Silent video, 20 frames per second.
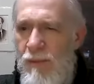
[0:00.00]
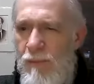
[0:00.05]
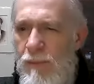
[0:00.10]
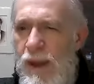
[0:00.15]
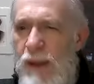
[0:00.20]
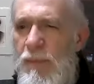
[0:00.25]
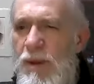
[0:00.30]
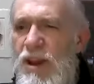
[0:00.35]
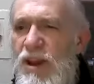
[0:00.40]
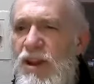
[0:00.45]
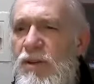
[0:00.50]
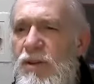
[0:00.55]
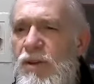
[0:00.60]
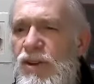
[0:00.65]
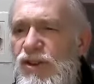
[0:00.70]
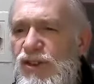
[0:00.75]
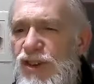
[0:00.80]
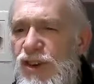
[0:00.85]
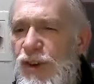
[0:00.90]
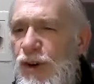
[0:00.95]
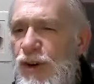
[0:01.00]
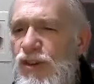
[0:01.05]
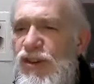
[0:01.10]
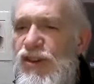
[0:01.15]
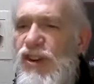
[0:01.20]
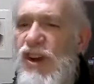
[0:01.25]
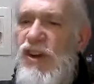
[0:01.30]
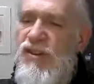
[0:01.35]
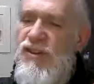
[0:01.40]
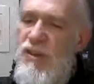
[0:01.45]
Maybe she couldn't
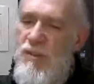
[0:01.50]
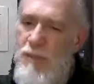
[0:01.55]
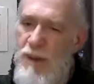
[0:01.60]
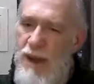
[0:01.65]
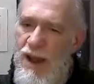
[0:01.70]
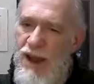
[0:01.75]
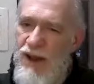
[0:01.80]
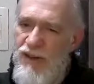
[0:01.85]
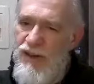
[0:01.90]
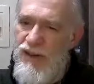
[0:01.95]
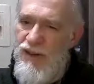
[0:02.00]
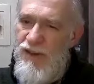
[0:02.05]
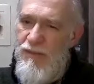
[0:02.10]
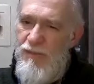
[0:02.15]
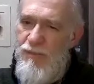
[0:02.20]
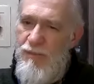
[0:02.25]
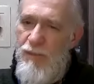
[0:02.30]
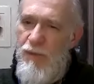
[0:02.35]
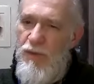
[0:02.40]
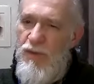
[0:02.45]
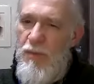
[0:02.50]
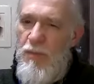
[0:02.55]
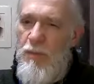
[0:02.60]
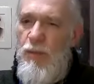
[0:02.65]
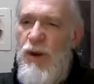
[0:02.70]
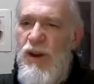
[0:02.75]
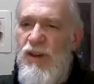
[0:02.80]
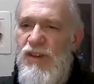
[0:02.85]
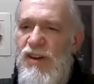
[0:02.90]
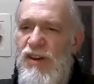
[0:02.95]
change the past, but the
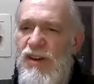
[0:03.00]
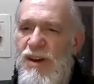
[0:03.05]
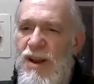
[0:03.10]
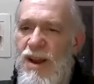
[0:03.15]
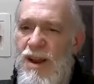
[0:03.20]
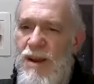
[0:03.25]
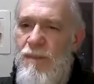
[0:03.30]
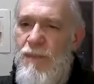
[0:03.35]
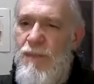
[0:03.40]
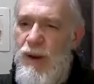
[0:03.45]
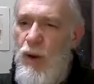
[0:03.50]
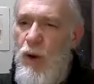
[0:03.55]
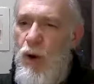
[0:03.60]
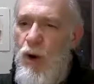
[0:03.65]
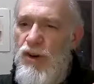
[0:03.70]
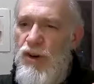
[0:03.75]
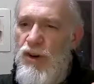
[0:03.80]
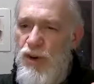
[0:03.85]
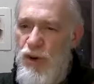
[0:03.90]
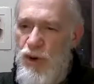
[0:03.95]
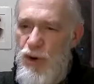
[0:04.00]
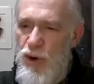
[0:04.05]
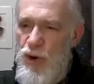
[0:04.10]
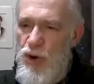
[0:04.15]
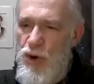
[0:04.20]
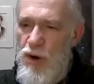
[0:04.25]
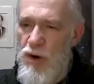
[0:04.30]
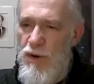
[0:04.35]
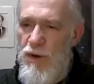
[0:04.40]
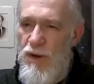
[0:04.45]
present belonged to
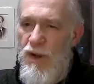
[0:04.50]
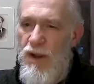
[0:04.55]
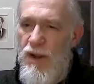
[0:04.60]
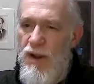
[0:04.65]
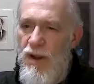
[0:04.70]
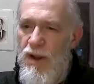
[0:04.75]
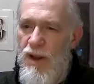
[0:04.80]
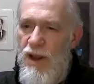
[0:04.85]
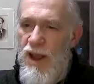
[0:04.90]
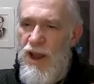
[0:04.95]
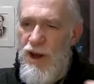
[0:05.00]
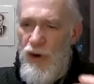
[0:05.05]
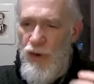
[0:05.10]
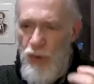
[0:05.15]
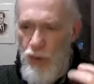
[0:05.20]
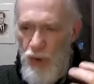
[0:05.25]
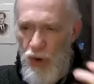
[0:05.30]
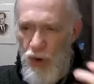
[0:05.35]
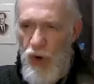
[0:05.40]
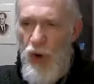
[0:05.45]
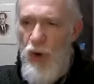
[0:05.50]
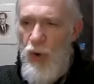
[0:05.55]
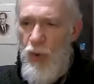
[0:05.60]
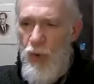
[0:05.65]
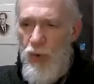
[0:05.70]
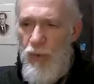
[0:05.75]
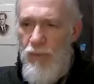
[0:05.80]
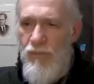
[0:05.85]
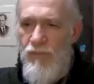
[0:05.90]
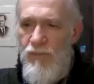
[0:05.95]
her and her
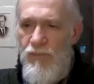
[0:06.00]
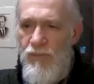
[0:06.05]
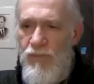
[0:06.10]
alone.